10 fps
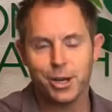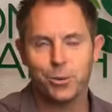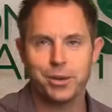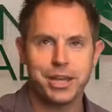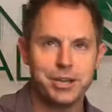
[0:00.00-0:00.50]

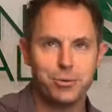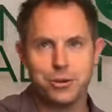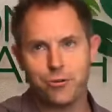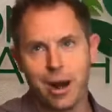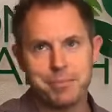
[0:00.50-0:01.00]
where they would
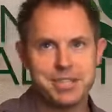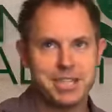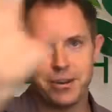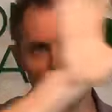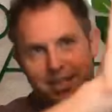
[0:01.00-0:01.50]
drop the
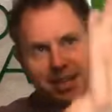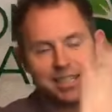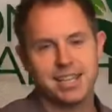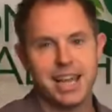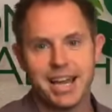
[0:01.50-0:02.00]
cigarettes next
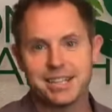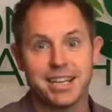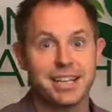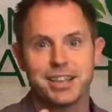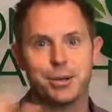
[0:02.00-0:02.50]
to the eggs
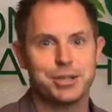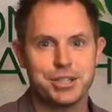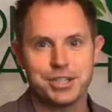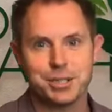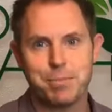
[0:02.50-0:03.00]
saying that they were
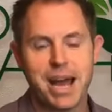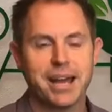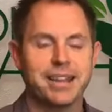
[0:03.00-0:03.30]
just as bad,